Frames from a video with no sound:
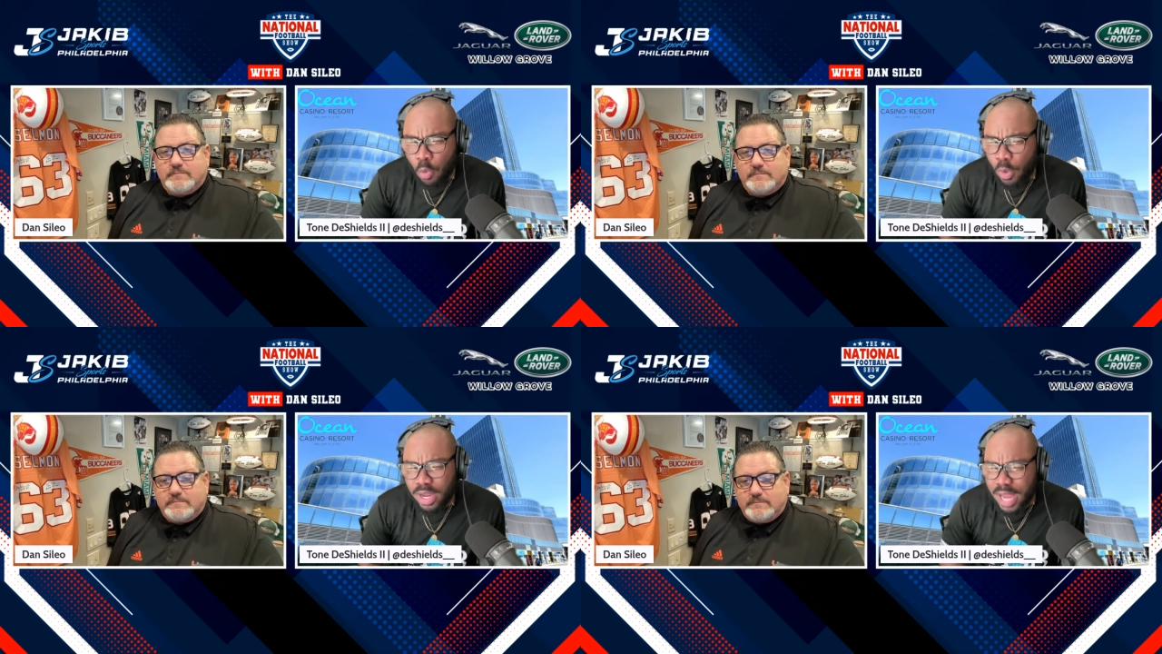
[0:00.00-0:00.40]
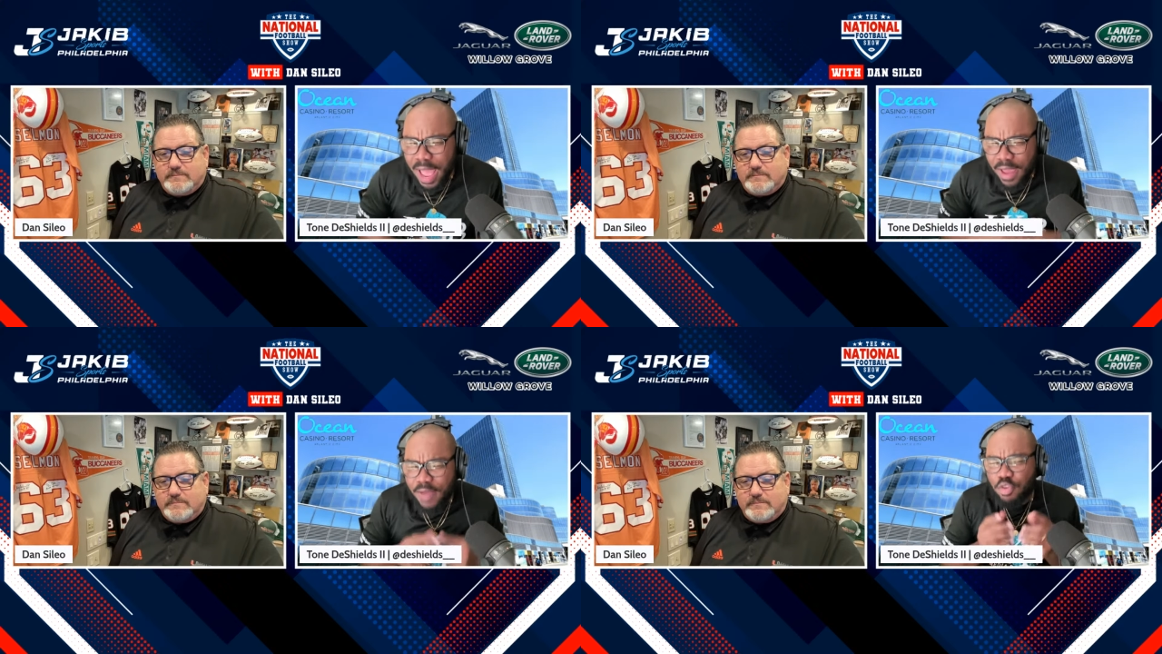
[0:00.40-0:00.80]
Speaker 1: what
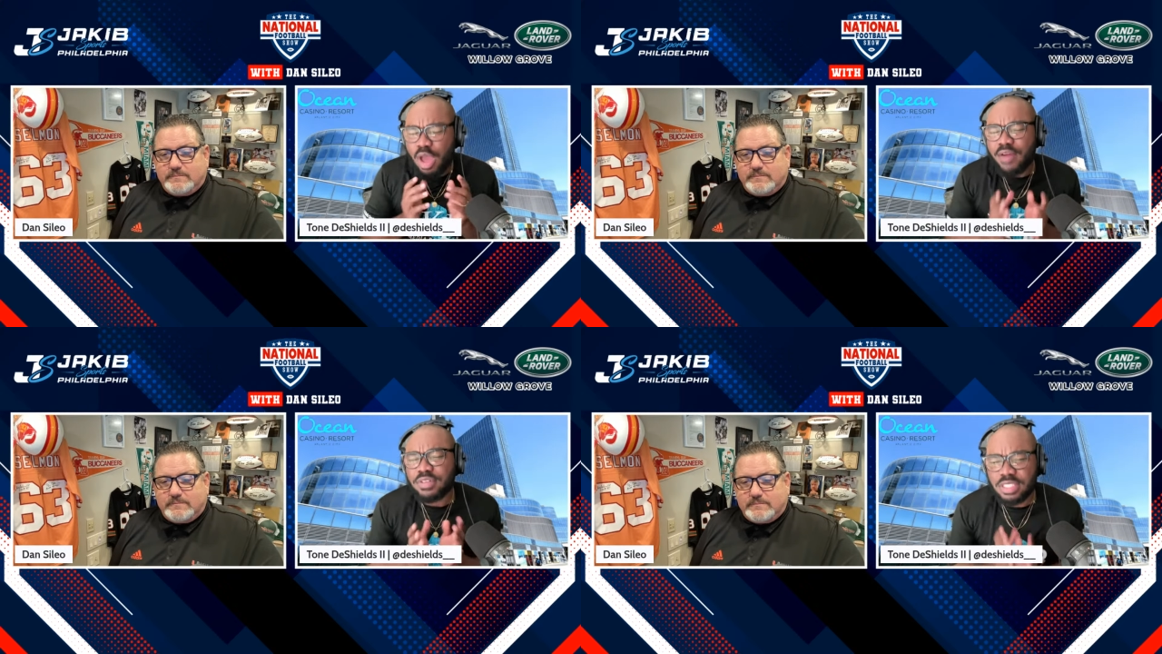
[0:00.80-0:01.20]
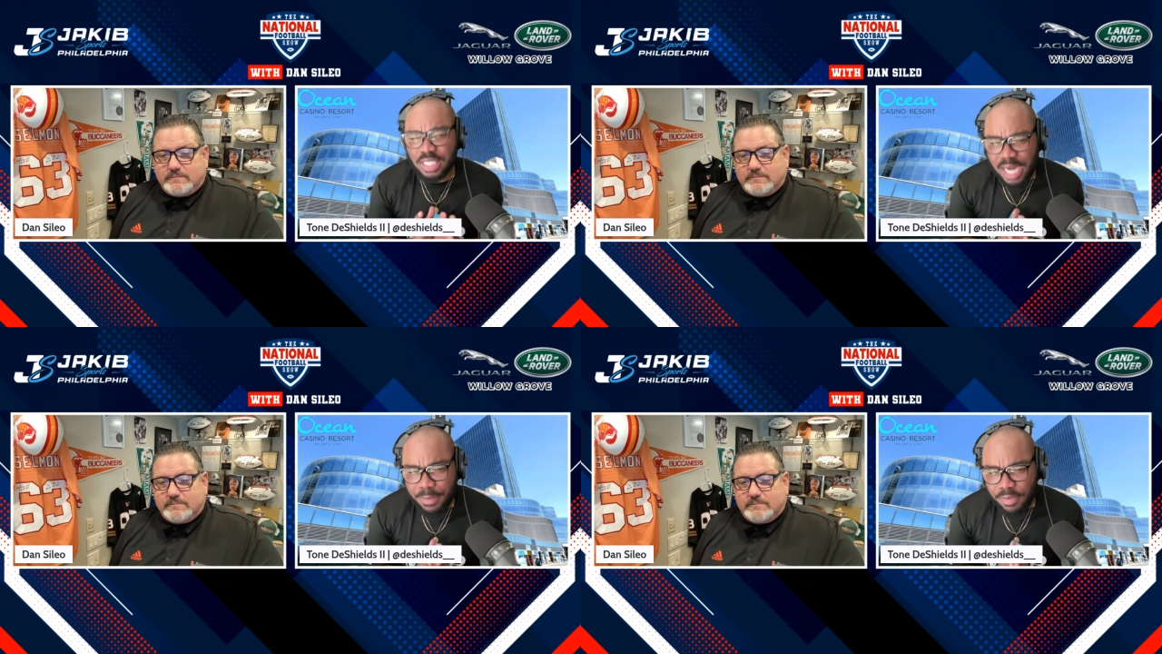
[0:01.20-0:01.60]
have you ever
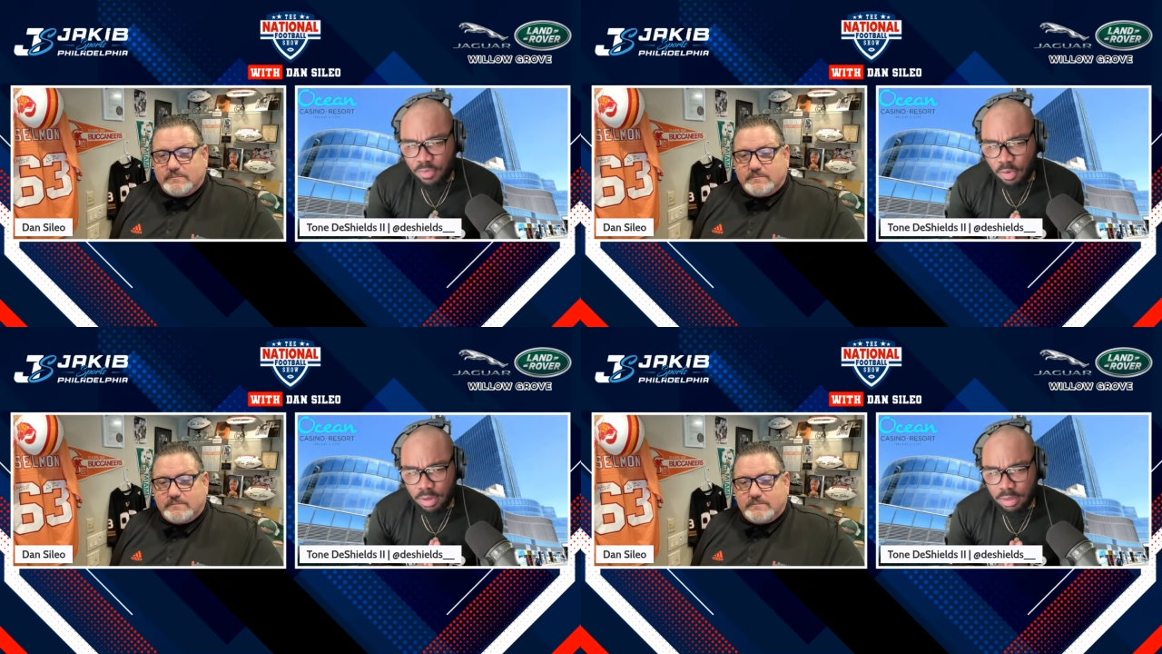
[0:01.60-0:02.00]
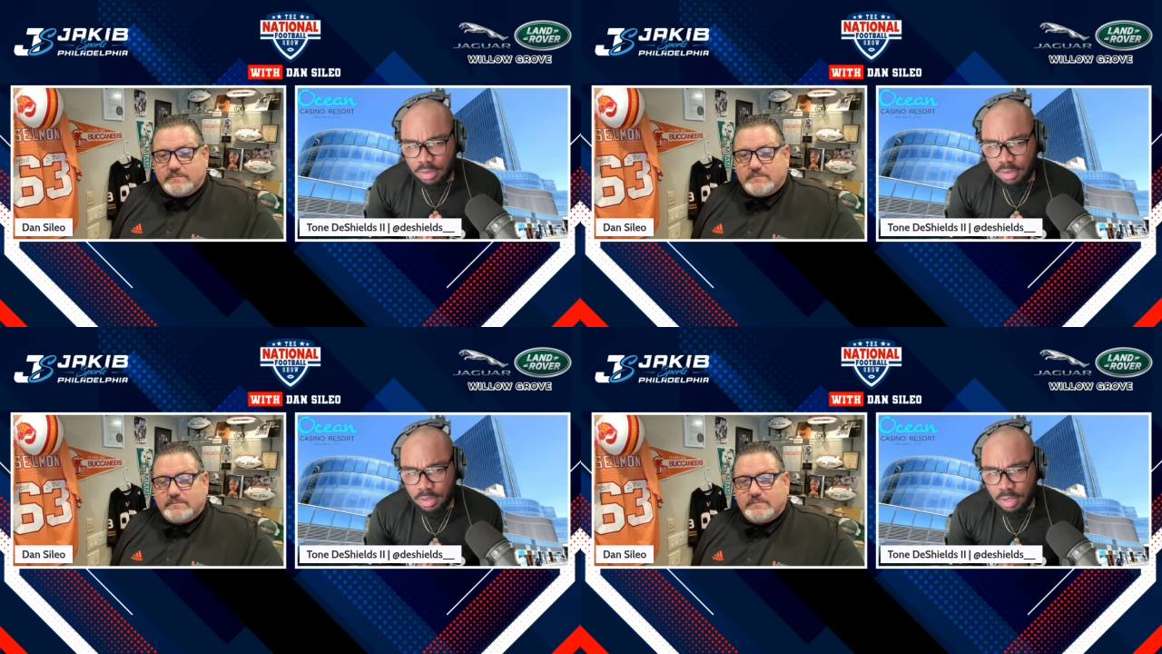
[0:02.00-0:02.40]
seen that before?
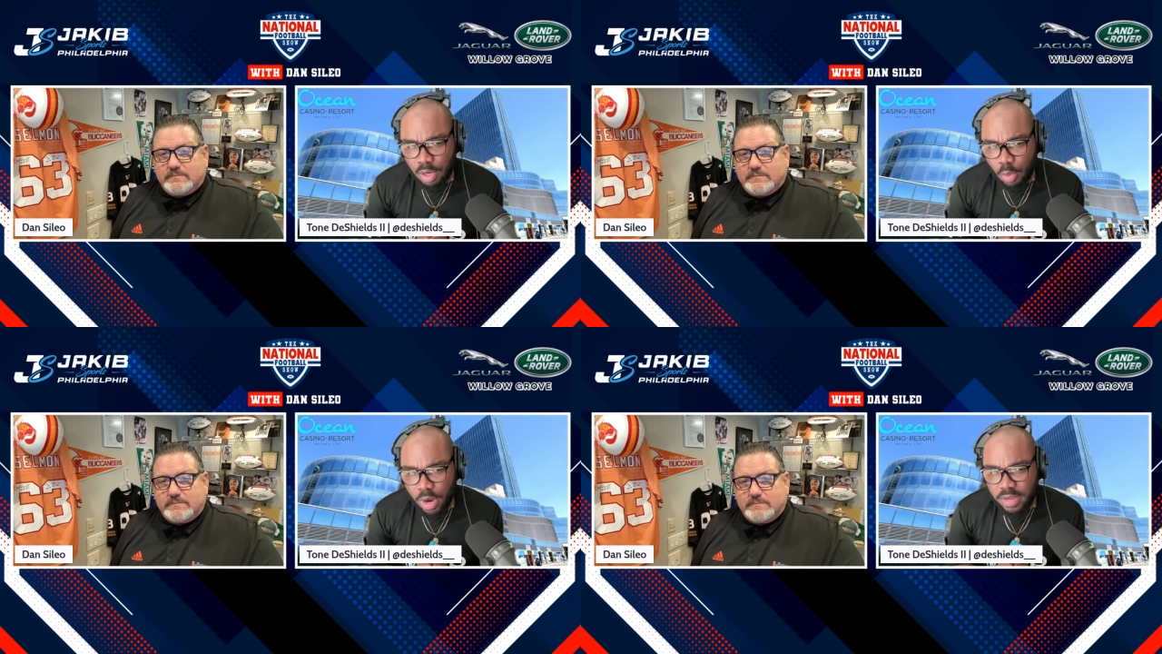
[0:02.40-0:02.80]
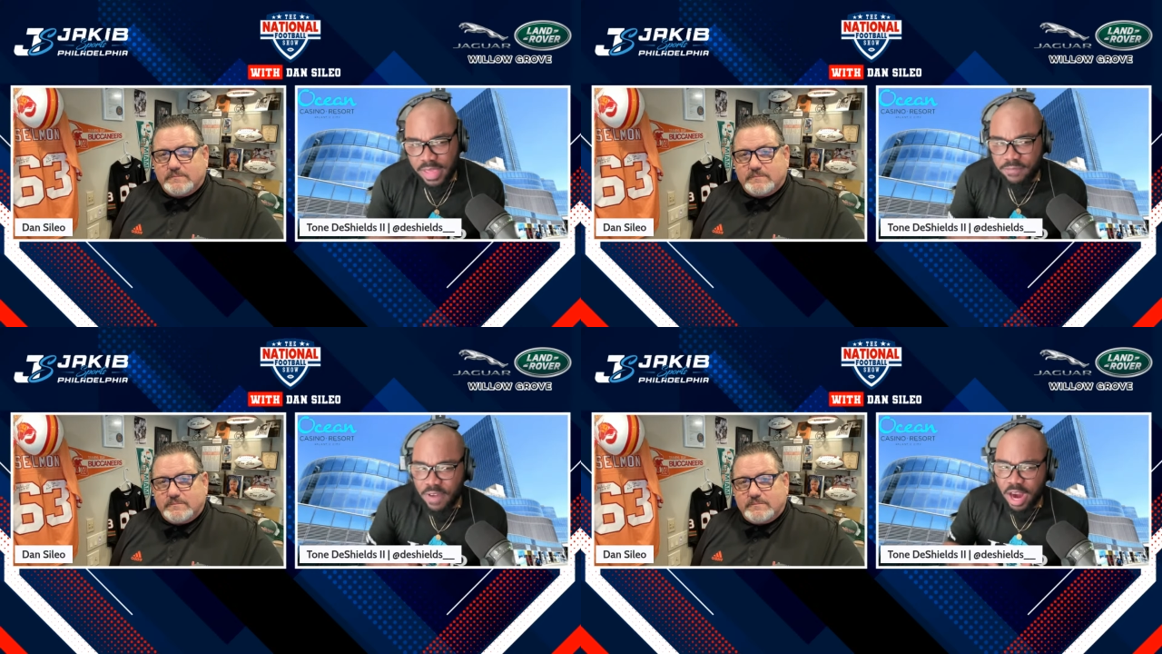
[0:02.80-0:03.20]
Where
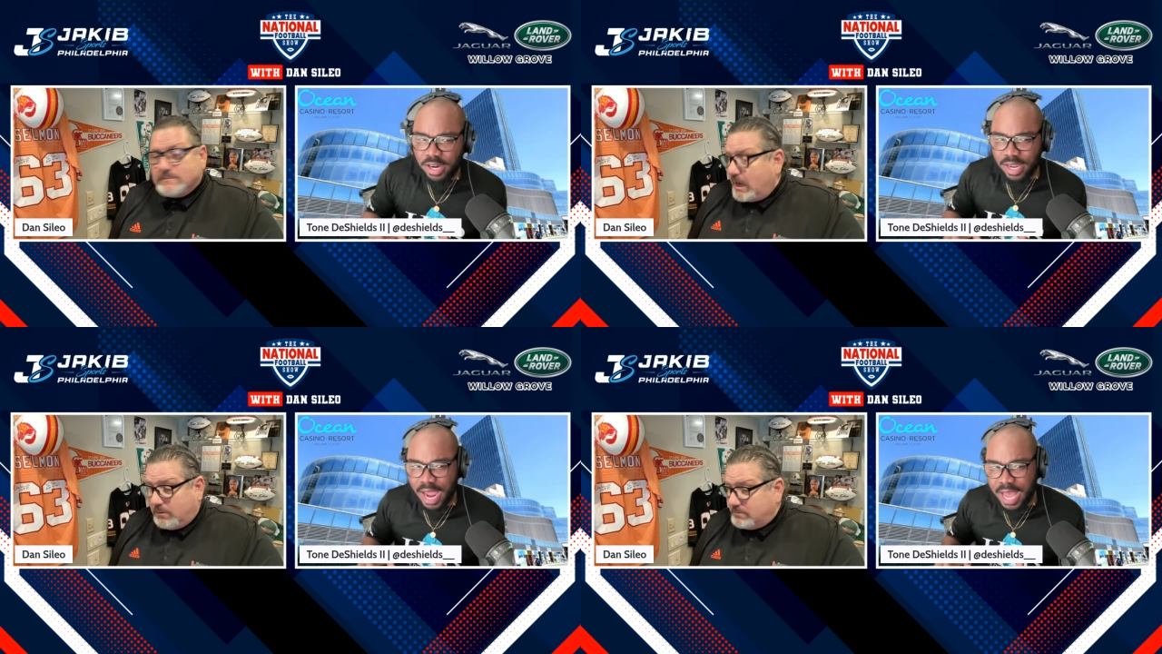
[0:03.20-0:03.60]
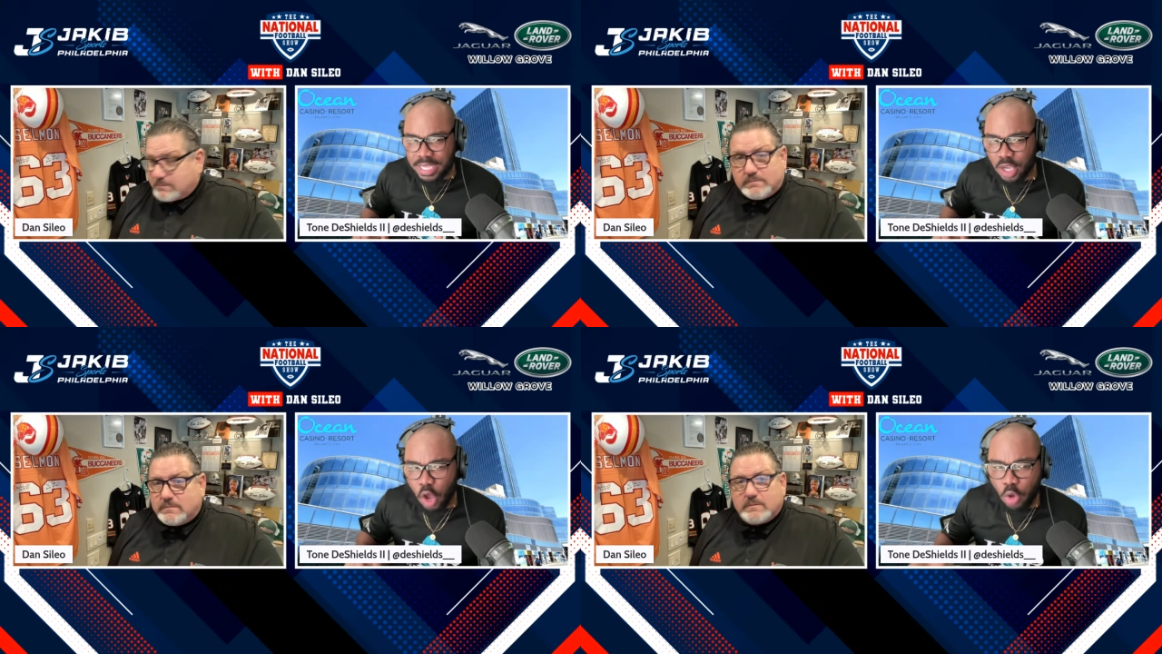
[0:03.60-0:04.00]
they fired no. a guy's
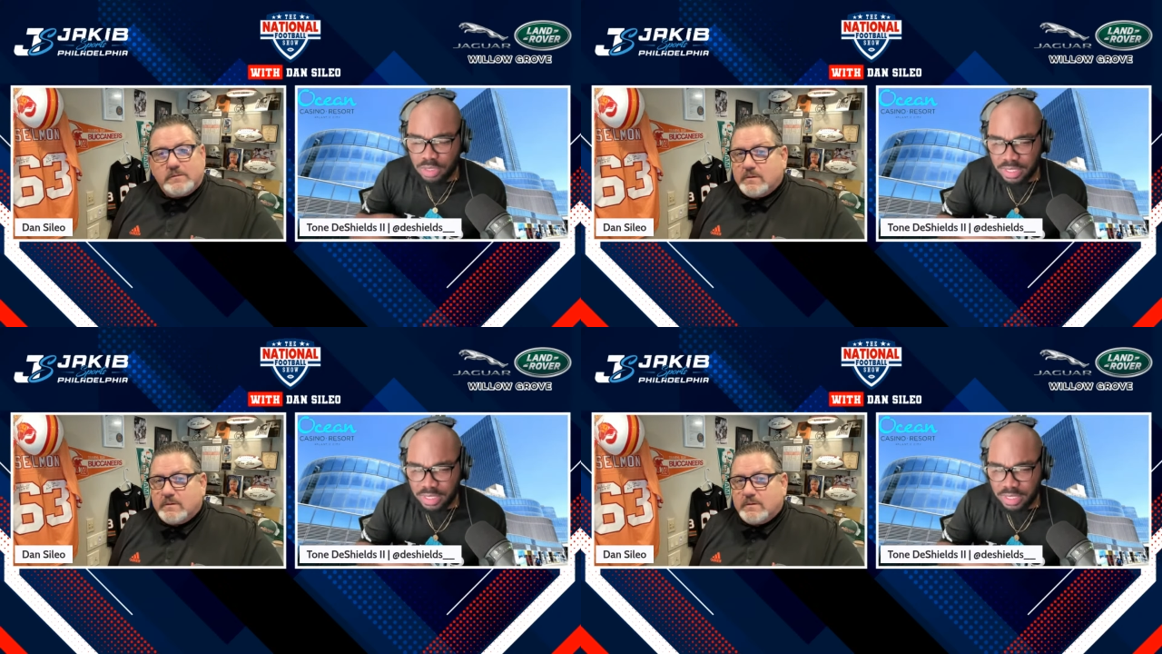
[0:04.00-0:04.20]
whole